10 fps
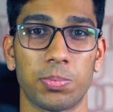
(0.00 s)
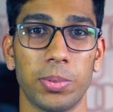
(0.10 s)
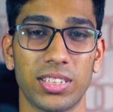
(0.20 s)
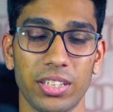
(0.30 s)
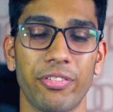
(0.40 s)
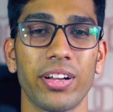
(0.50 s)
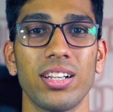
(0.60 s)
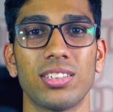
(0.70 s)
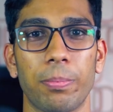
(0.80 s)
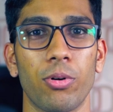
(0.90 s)

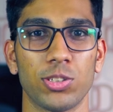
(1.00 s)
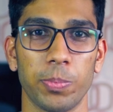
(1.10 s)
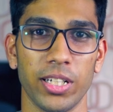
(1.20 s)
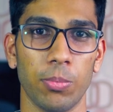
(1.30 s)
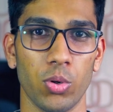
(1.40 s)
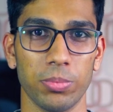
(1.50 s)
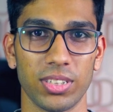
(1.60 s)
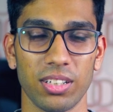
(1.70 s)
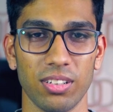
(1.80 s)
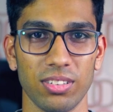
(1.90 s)
specifically supports PWM
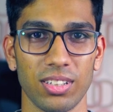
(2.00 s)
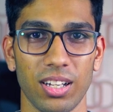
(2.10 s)
signals.